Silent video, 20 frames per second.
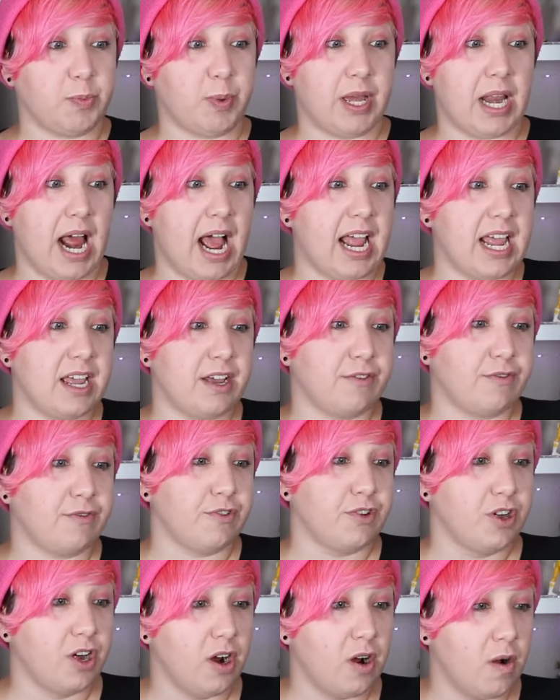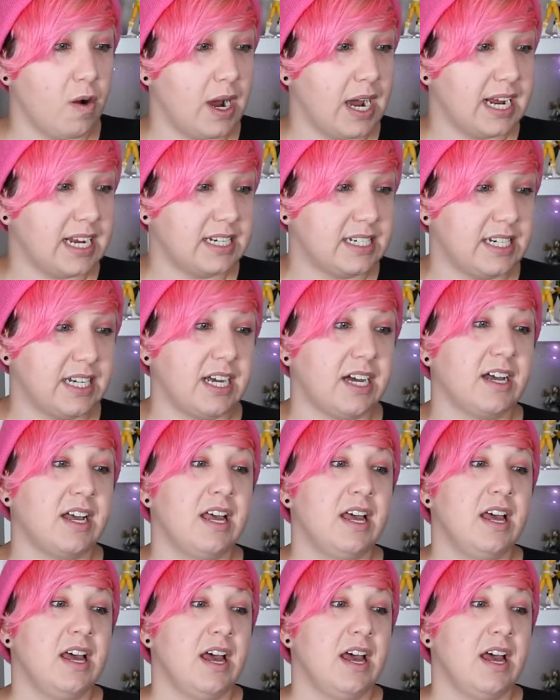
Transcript: but I have no idea.